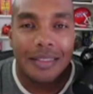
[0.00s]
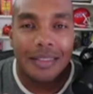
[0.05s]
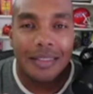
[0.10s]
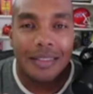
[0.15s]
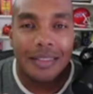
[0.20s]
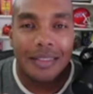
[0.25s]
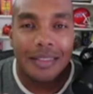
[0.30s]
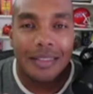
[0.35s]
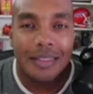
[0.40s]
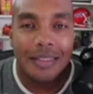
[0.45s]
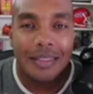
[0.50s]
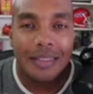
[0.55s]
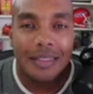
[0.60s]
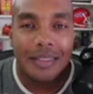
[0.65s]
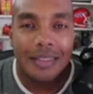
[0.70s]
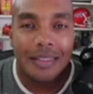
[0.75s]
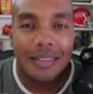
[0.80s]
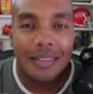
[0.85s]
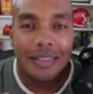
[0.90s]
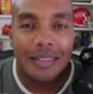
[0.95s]

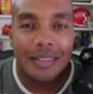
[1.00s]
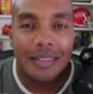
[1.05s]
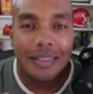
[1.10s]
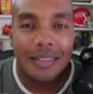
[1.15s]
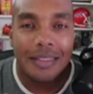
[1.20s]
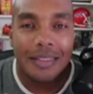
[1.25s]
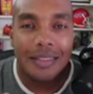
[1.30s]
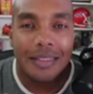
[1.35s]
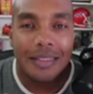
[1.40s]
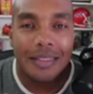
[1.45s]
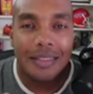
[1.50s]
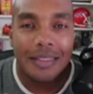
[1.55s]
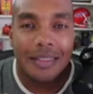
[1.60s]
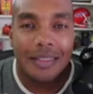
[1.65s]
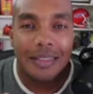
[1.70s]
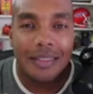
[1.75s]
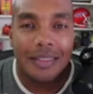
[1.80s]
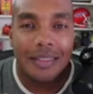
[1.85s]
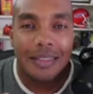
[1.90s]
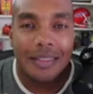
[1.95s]

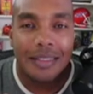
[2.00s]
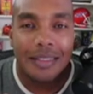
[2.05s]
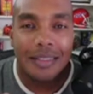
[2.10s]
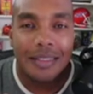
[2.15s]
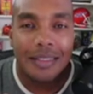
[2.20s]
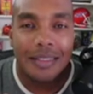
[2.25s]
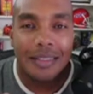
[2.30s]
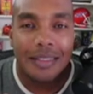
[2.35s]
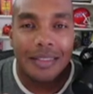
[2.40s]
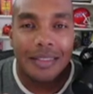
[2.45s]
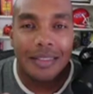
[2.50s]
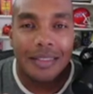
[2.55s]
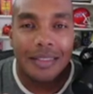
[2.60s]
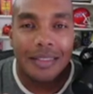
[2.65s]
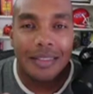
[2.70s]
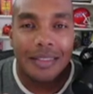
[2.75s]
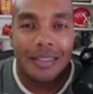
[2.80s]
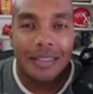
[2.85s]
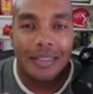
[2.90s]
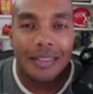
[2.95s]

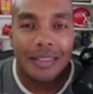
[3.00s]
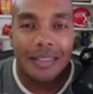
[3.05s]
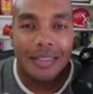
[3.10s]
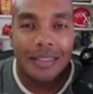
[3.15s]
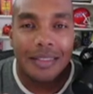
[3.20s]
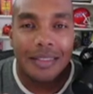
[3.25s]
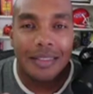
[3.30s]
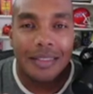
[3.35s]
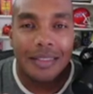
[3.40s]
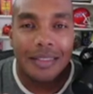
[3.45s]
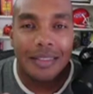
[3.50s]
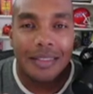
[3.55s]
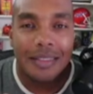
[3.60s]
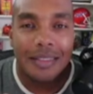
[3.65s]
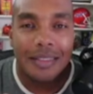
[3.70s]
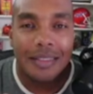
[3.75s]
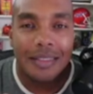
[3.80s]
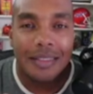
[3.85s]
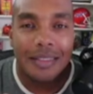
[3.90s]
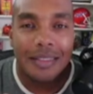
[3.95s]

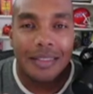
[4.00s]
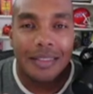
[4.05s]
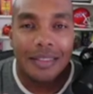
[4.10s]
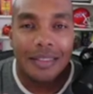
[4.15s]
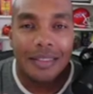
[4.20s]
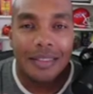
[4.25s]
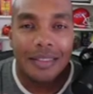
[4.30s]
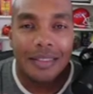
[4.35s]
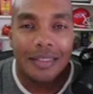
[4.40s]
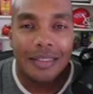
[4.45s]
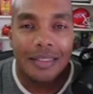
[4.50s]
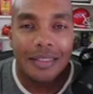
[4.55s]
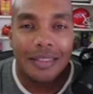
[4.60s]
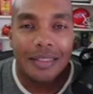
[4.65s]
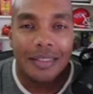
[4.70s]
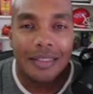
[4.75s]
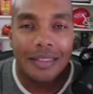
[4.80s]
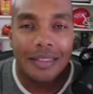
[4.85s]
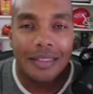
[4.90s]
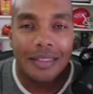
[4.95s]

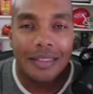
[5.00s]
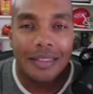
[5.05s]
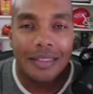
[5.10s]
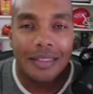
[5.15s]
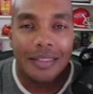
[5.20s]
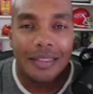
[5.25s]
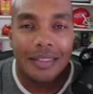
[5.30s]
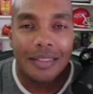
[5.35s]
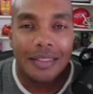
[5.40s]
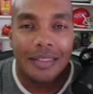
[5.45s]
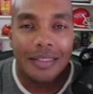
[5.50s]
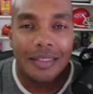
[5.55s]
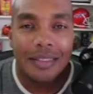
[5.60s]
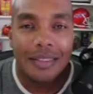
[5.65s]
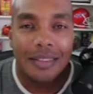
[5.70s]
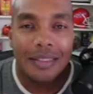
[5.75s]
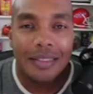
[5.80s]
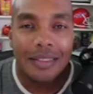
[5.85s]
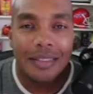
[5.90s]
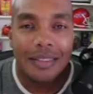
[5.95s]

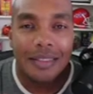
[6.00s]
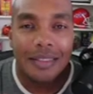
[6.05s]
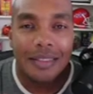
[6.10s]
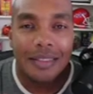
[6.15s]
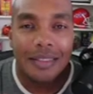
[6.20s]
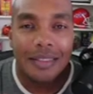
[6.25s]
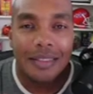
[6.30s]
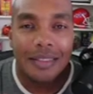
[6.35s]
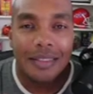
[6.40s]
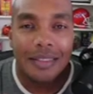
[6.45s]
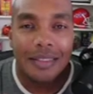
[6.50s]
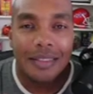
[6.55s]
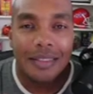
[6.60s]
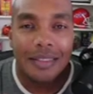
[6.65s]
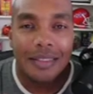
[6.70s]
No words are spoken by the person on screen.